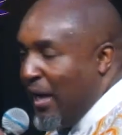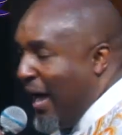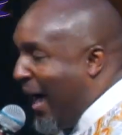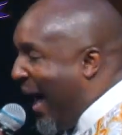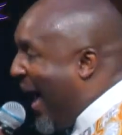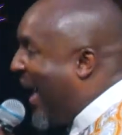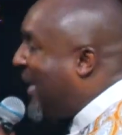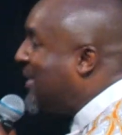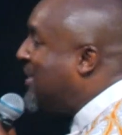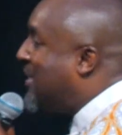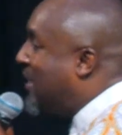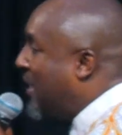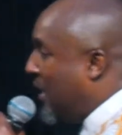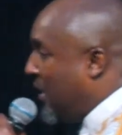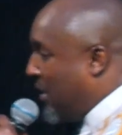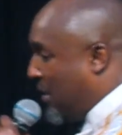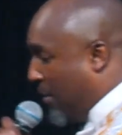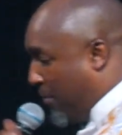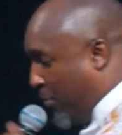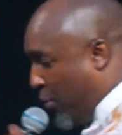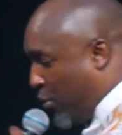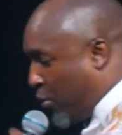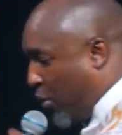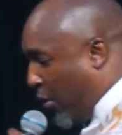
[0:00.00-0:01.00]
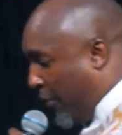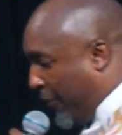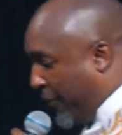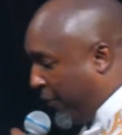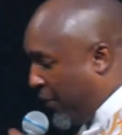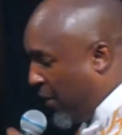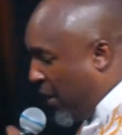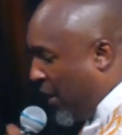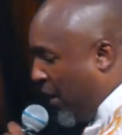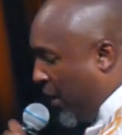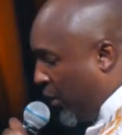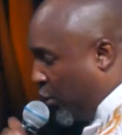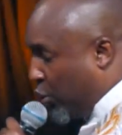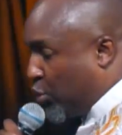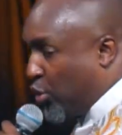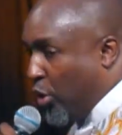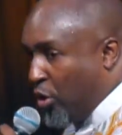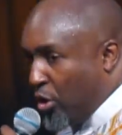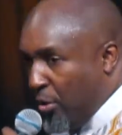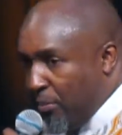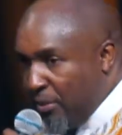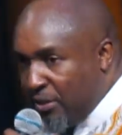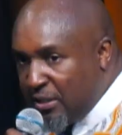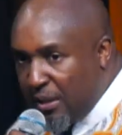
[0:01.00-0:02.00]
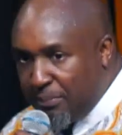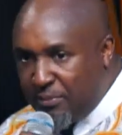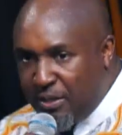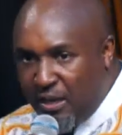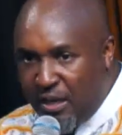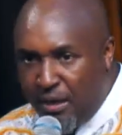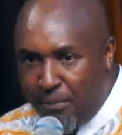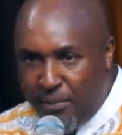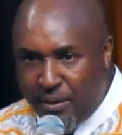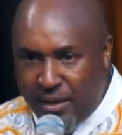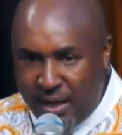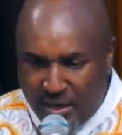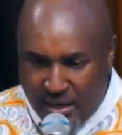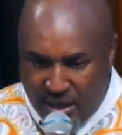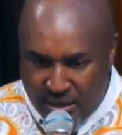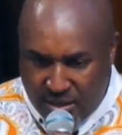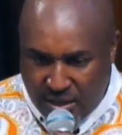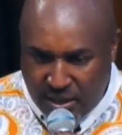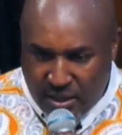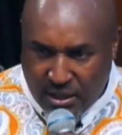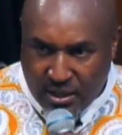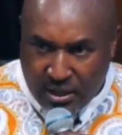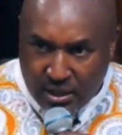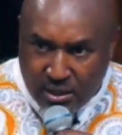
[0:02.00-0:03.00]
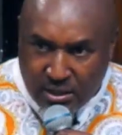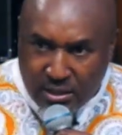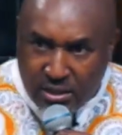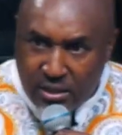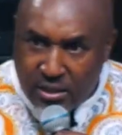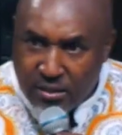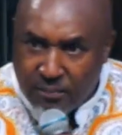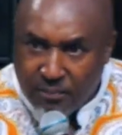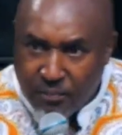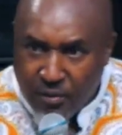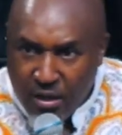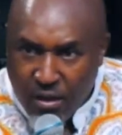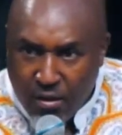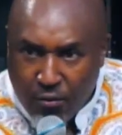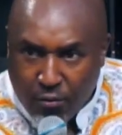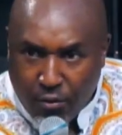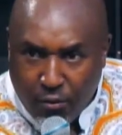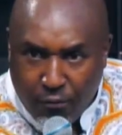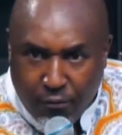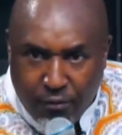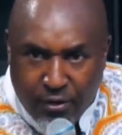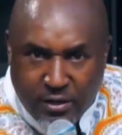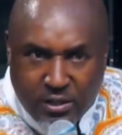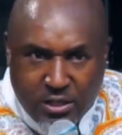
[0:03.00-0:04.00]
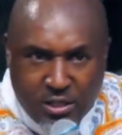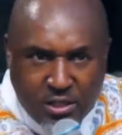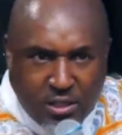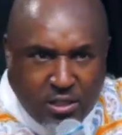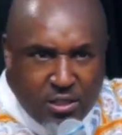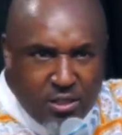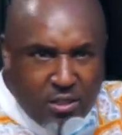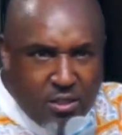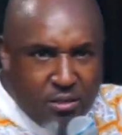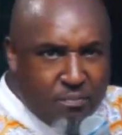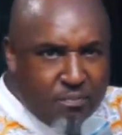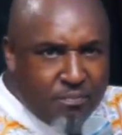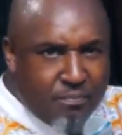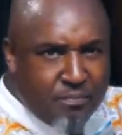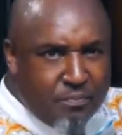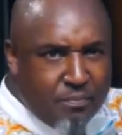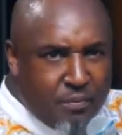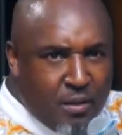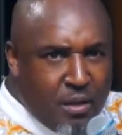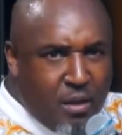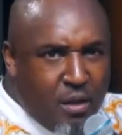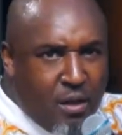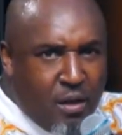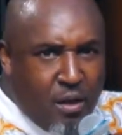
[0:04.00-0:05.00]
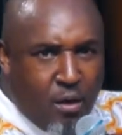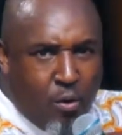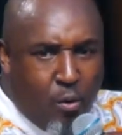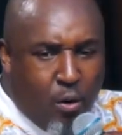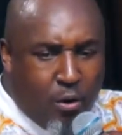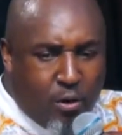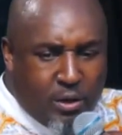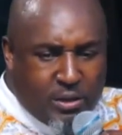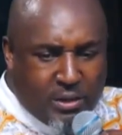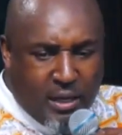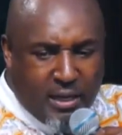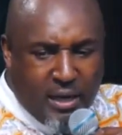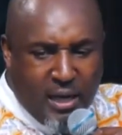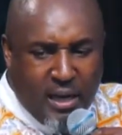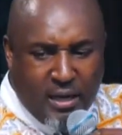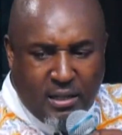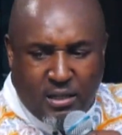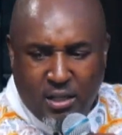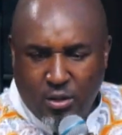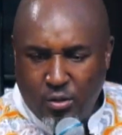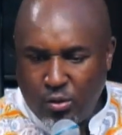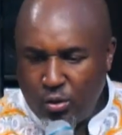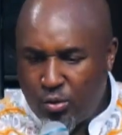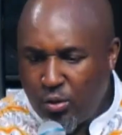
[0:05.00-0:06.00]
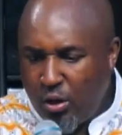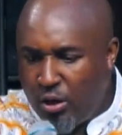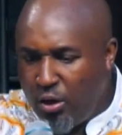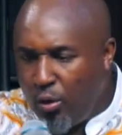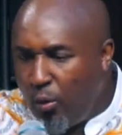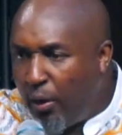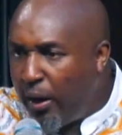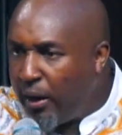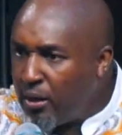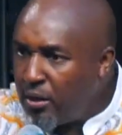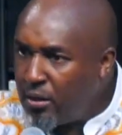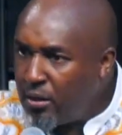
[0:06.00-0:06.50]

And in the book of Deuteronomy chapter number 9, I think it is, from verse, what was that, 18 to 21.